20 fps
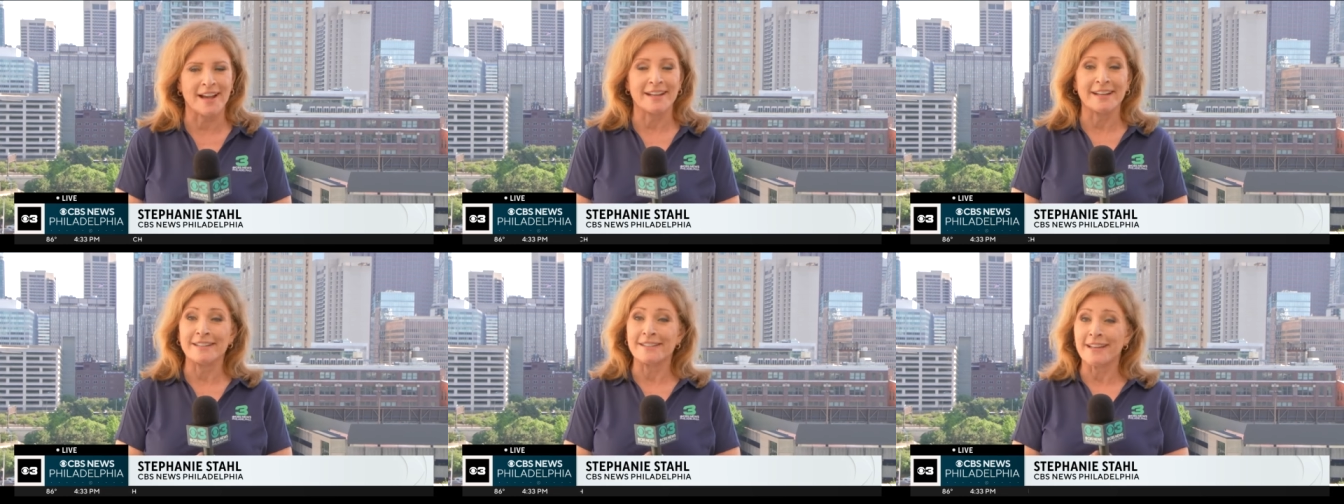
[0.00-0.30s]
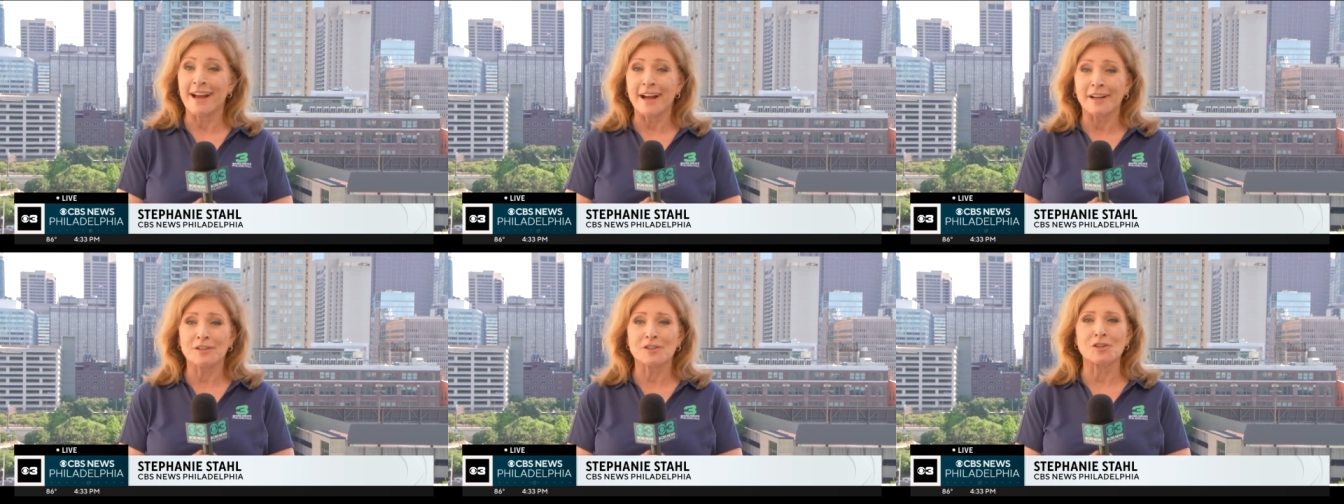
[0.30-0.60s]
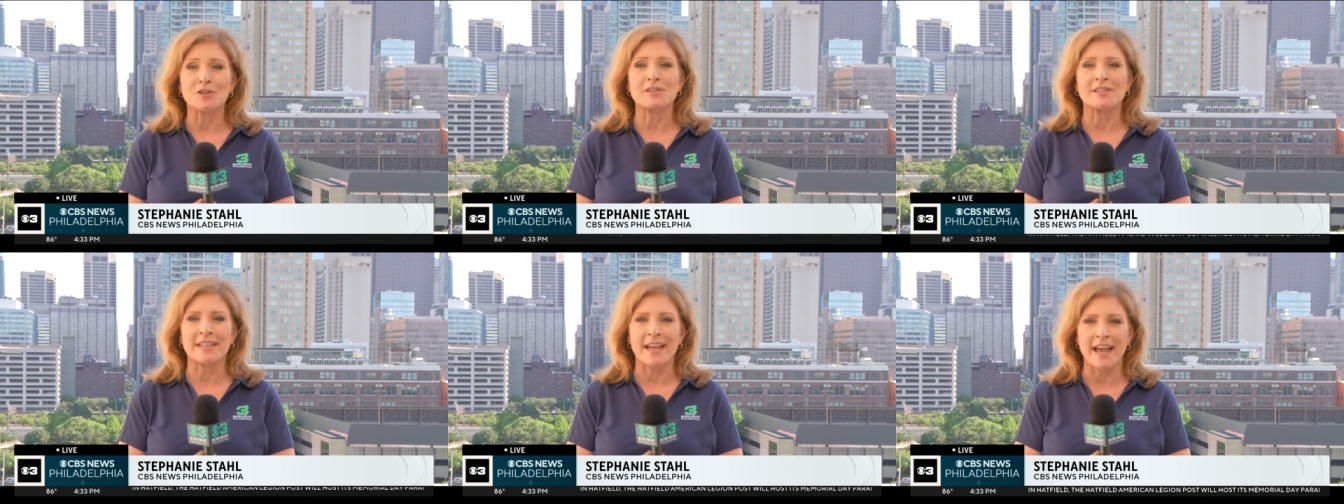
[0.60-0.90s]
And
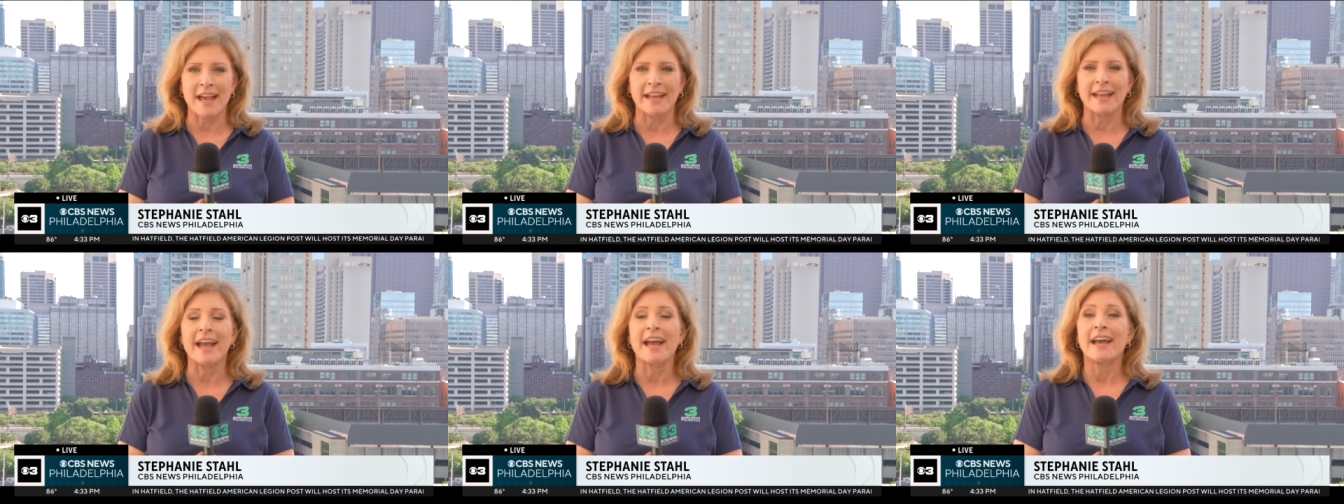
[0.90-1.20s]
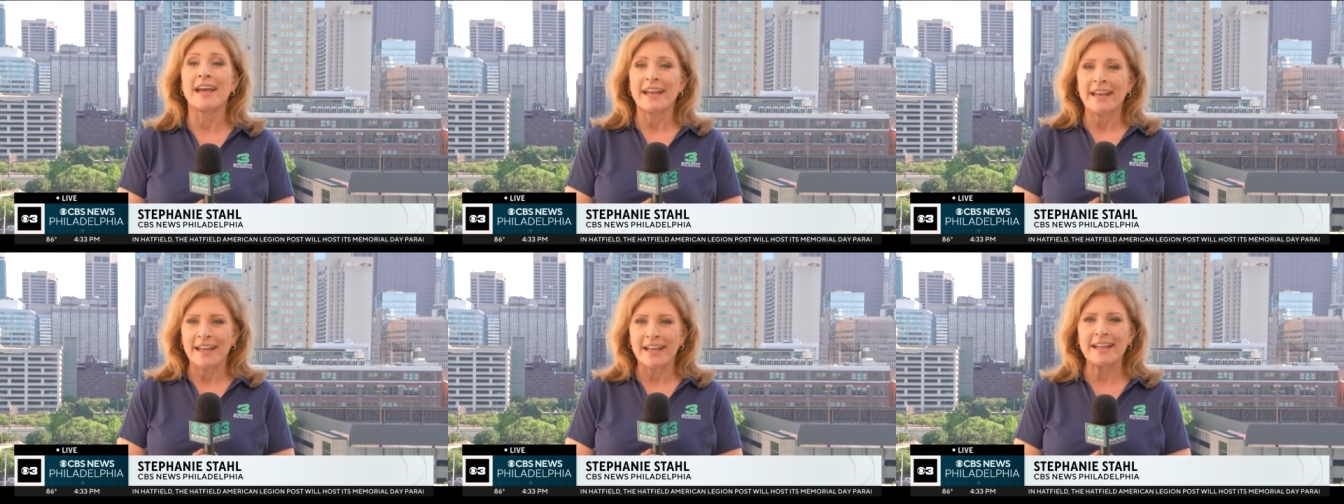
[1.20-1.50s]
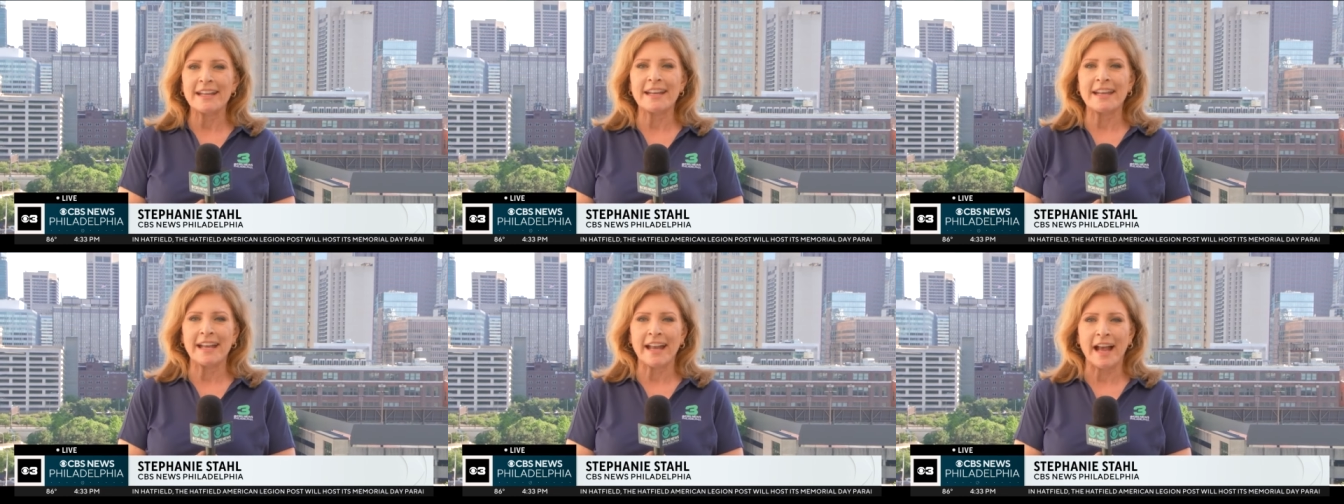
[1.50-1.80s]
doctors say
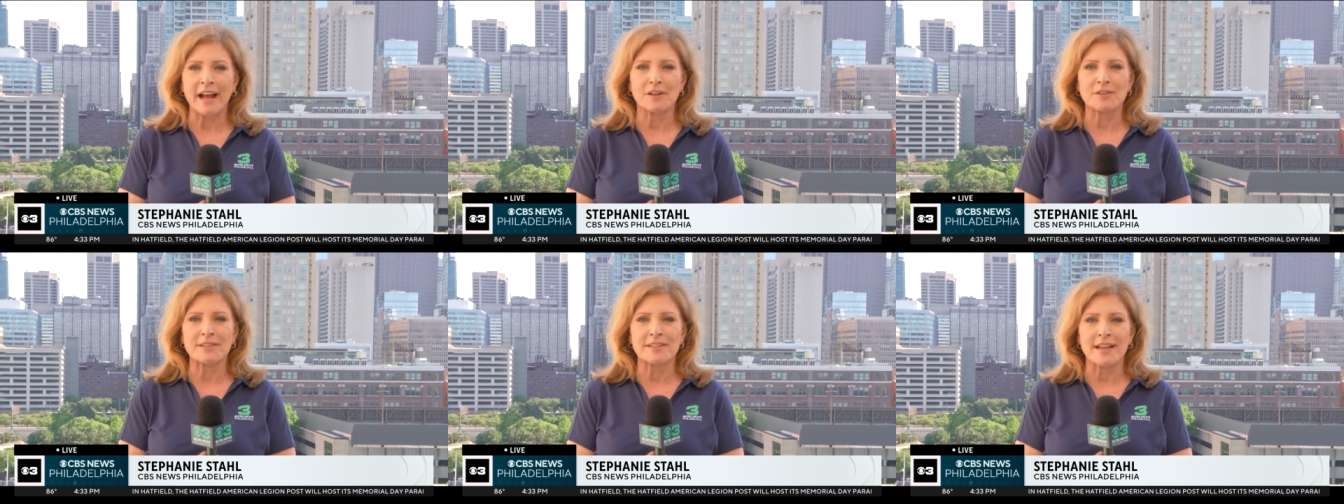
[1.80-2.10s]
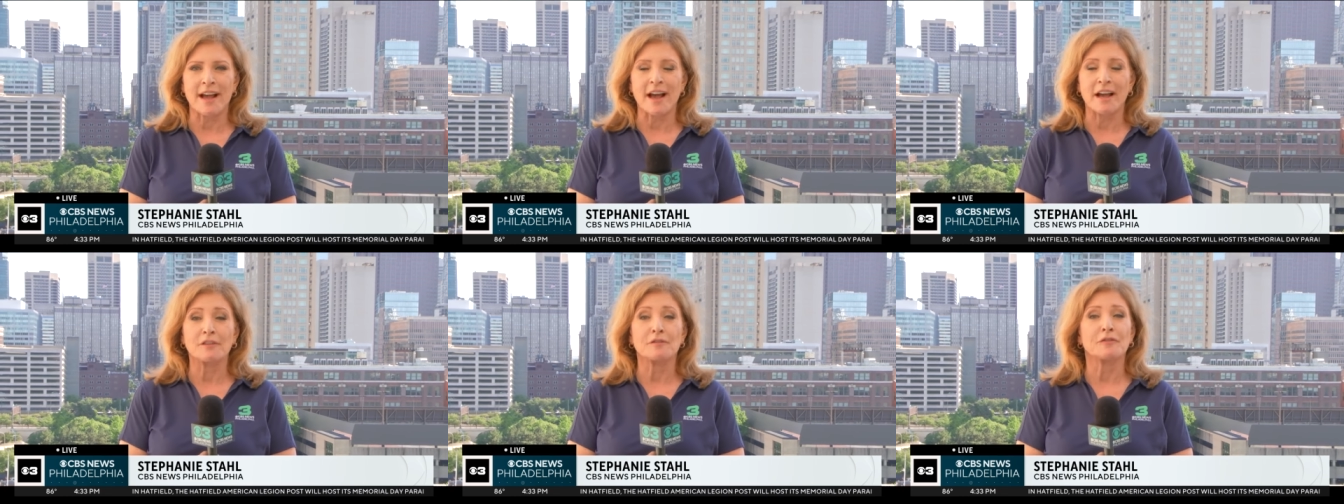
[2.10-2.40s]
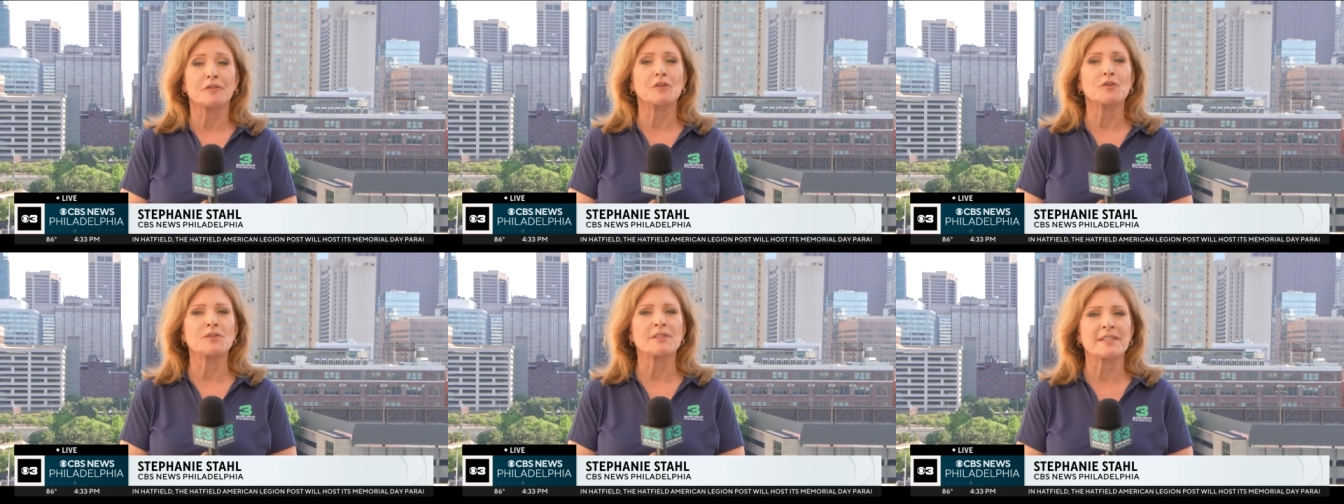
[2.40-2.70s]
eating outside,
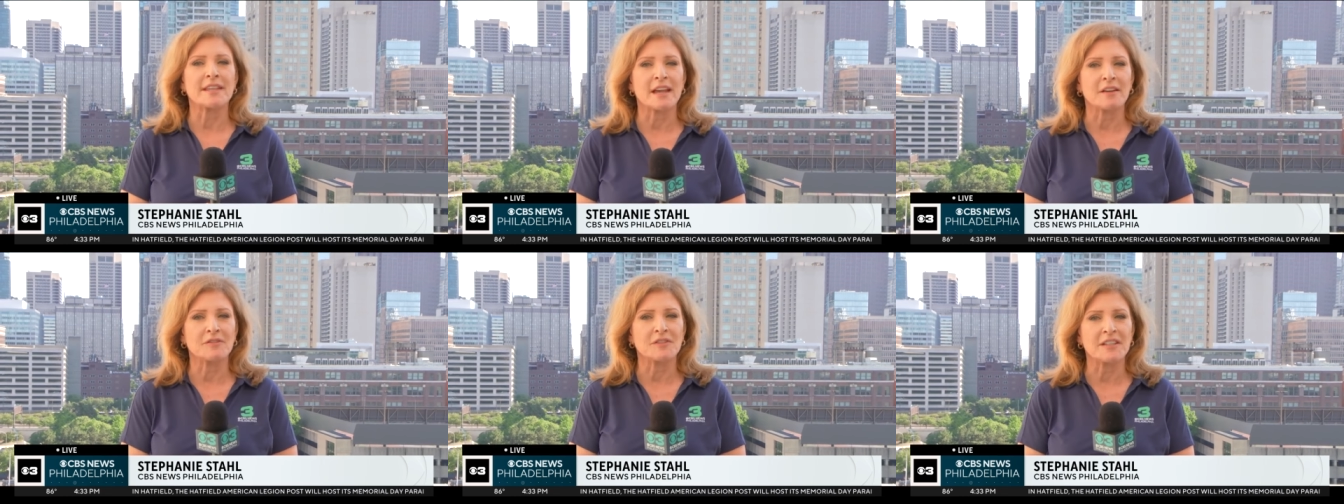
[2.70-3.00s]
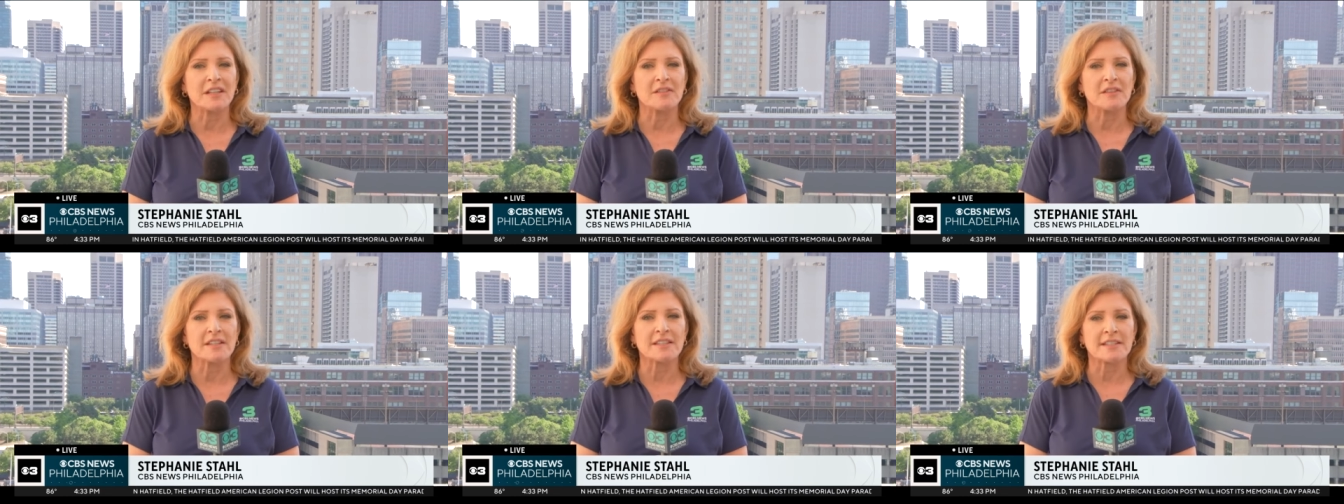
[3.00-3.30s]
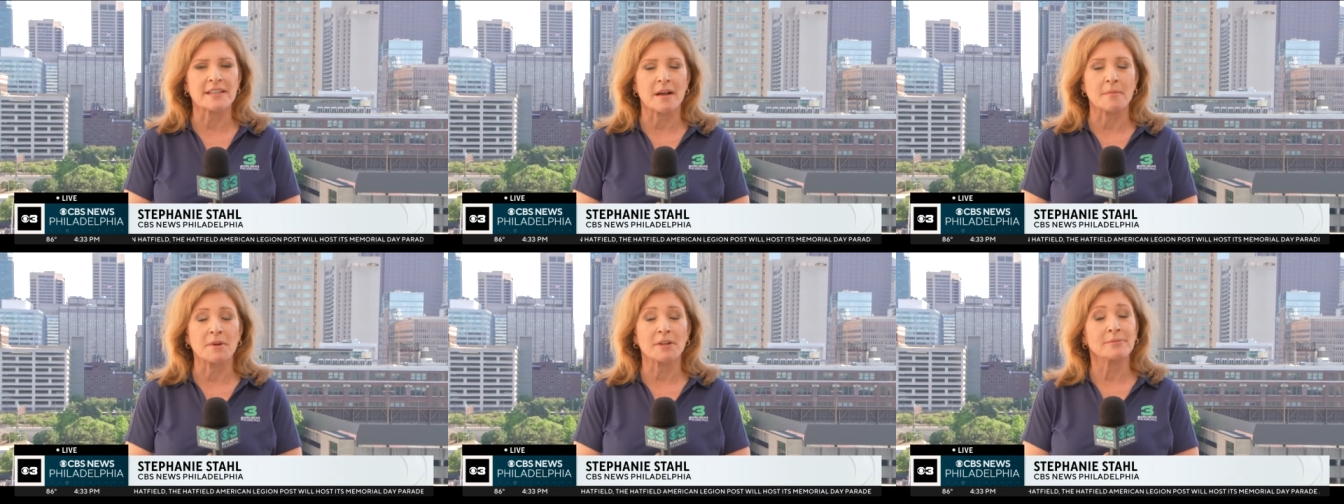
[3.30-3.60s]
food safety in the
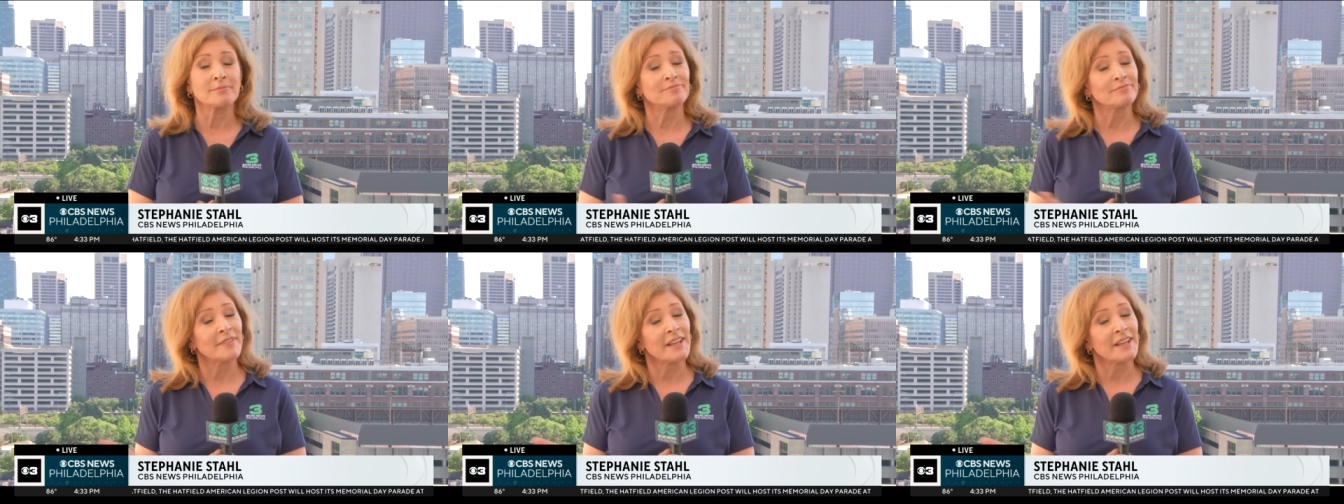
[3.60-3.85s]
summer,